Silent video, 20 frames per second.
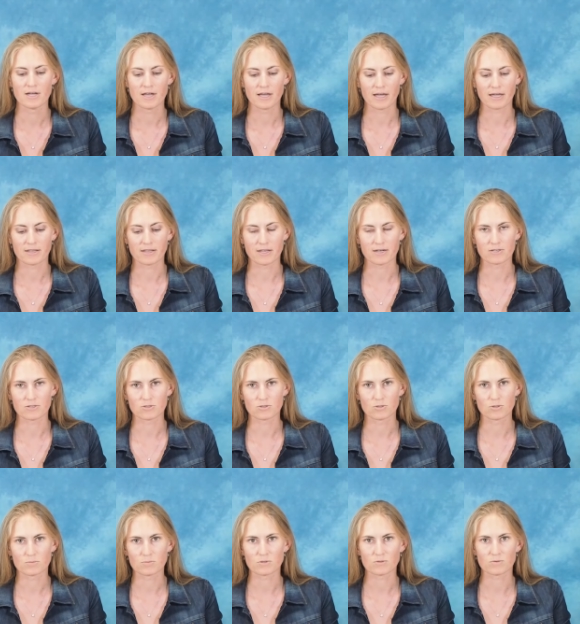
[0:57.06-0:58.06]
and then it
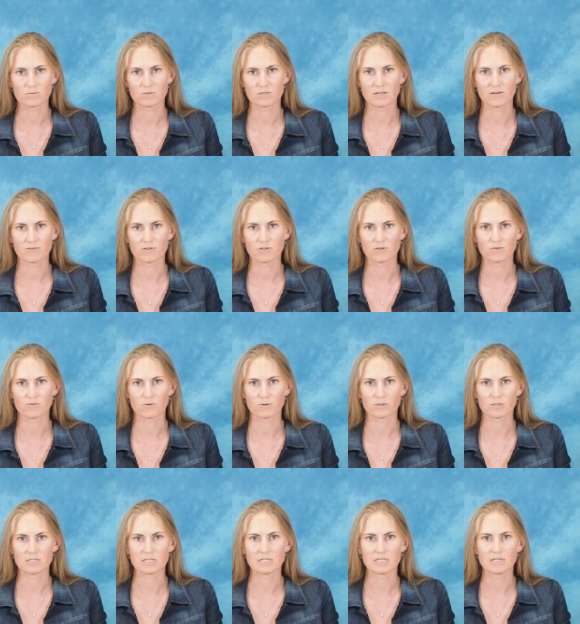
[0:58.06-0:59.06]
zooms from 7 to
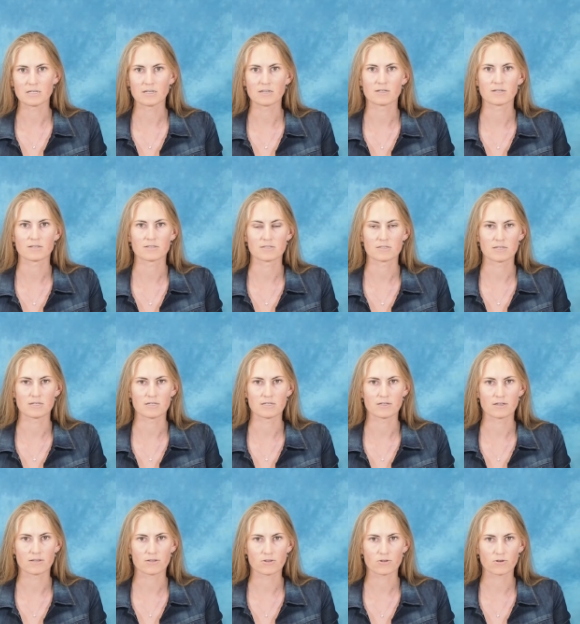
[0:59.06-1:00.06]
14. It's
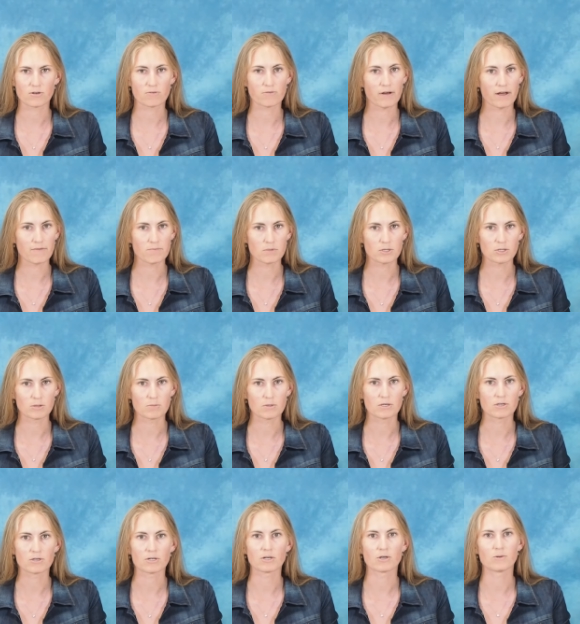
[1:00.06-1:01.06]
the 35
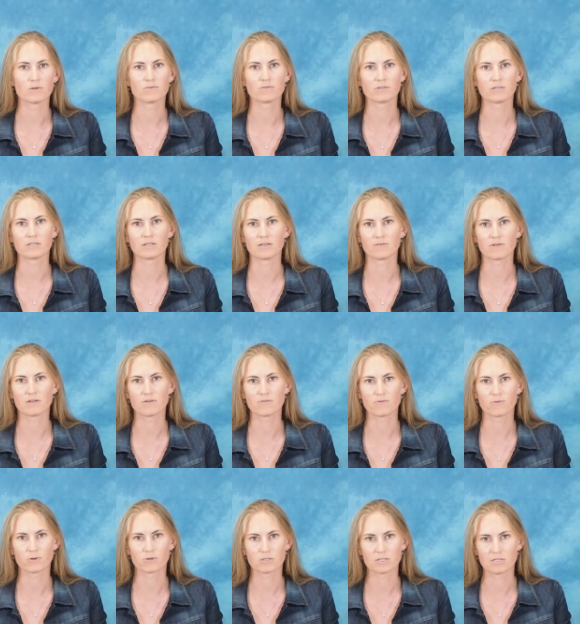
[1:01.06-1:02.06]
millimeter equivalent of a
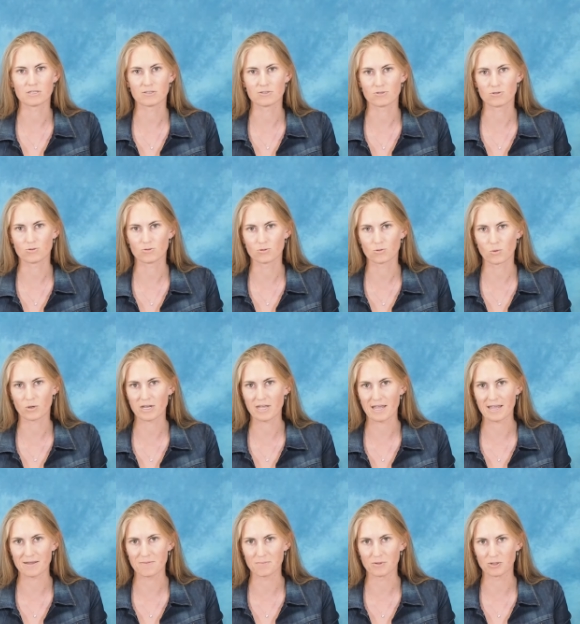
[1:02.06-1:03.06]
14 to
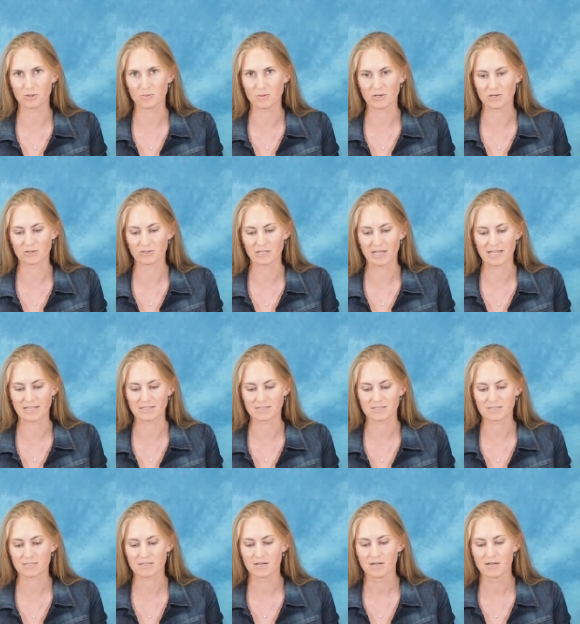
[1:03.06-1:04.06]
28 millimeter lens.